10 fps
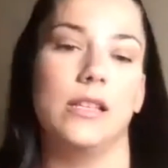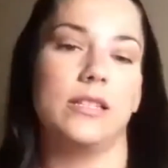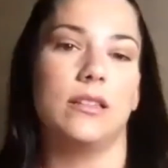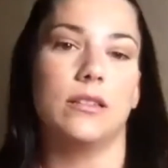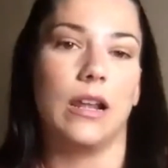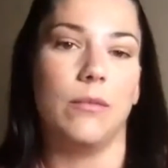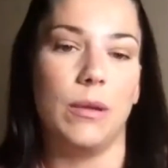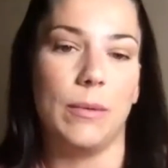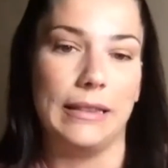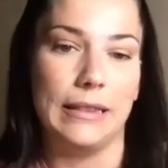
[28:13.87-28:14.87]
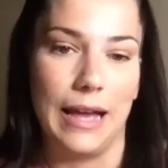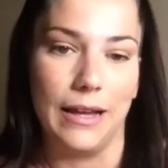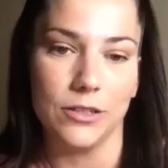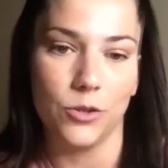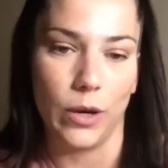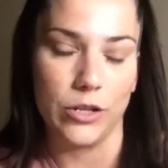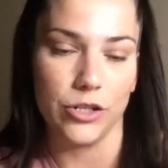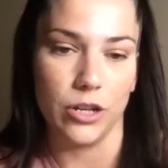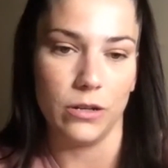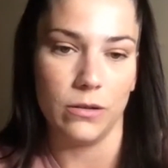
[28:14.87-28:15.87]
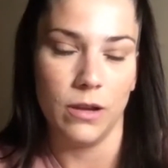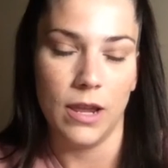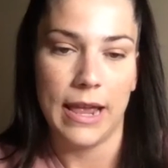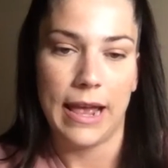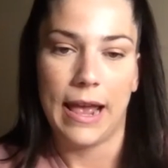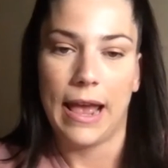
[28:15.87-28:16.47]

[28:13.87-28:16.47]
is going to be my last question. Okay.